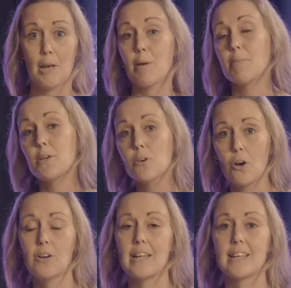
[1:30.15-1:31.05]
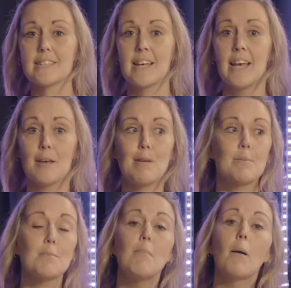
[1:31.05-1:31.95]
It may be your colleagues. It may
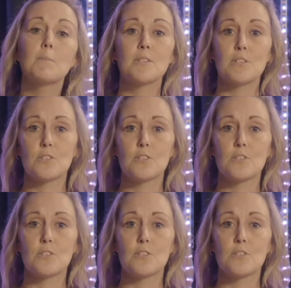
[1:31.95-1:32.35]
be the mums at the